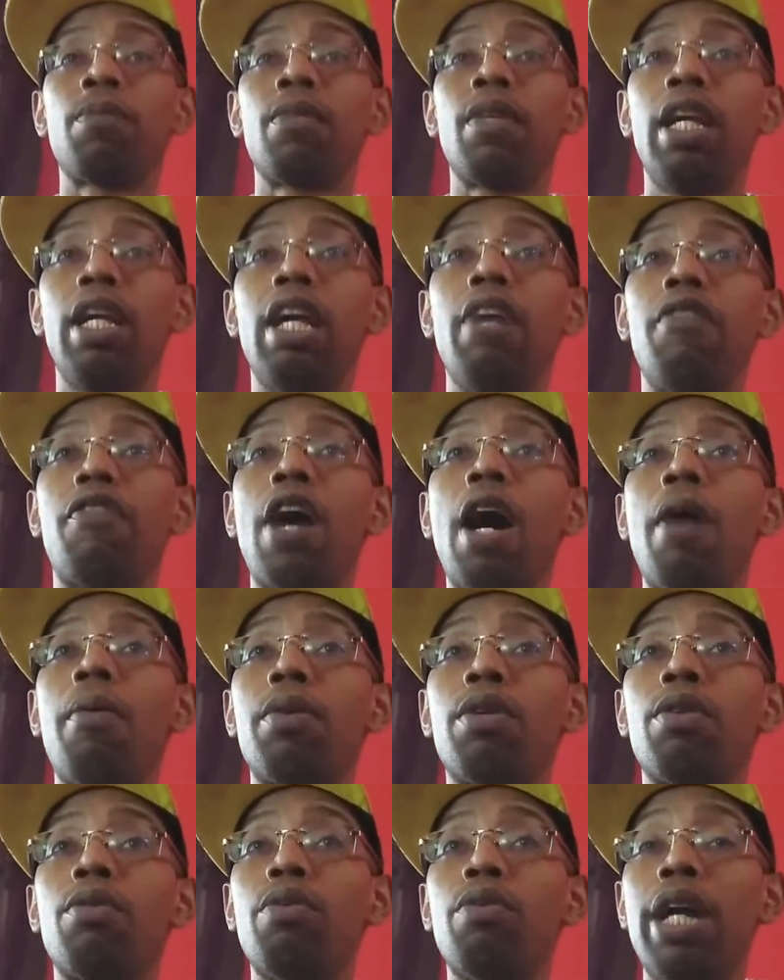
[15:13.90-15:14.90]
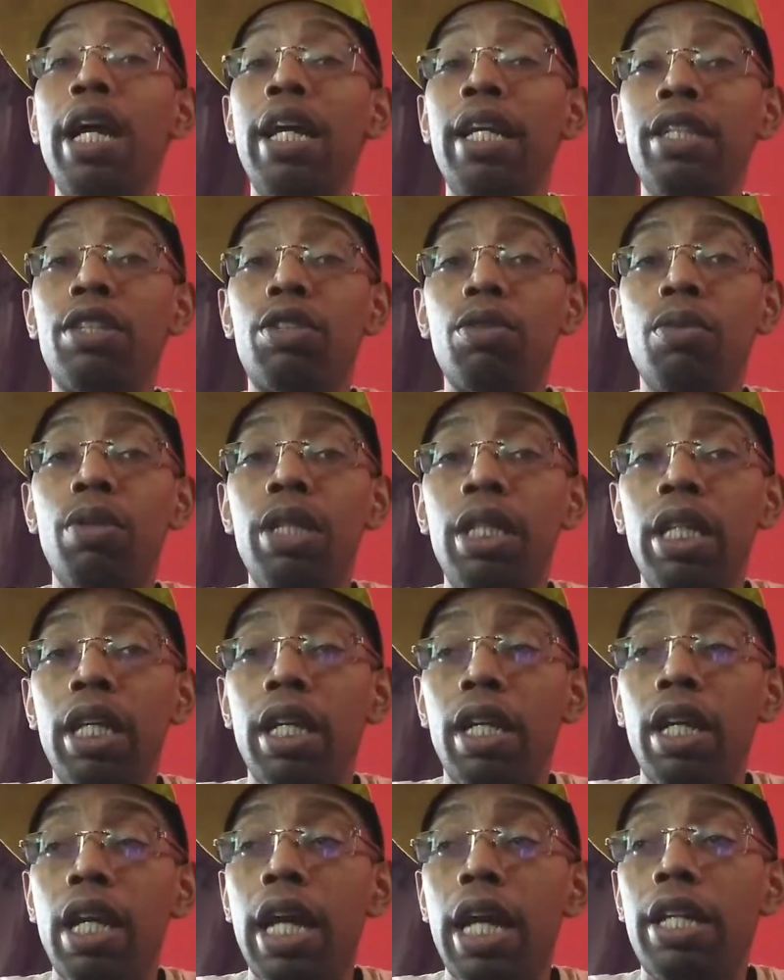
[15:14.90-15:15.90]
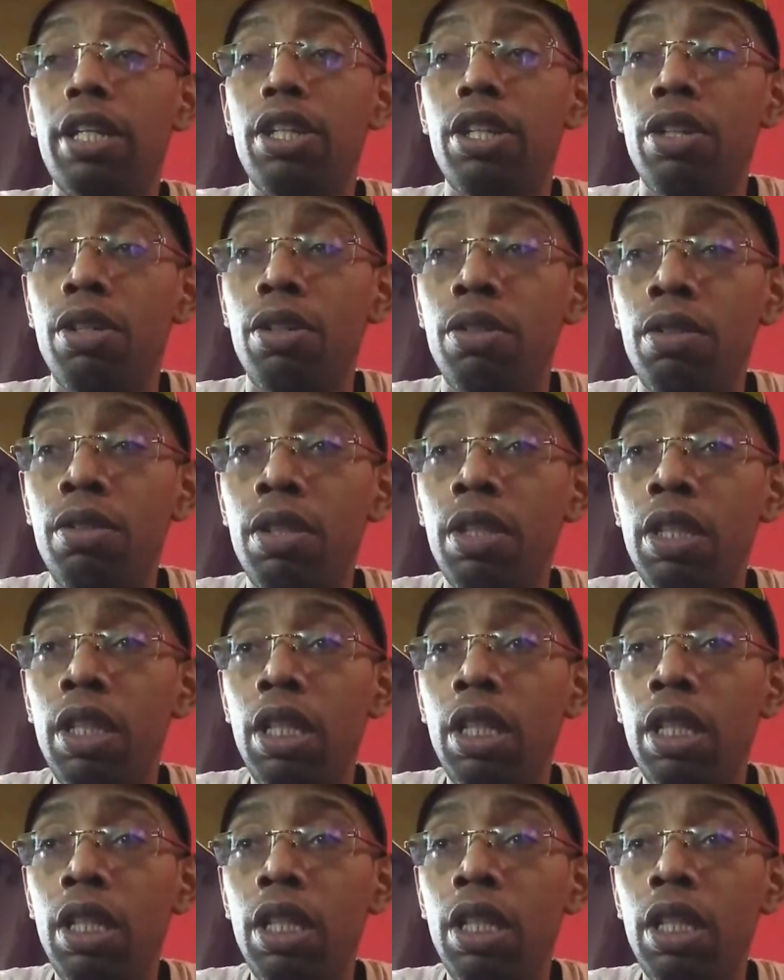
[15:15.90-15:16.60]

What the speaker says: if I would have ran into a nigga like you,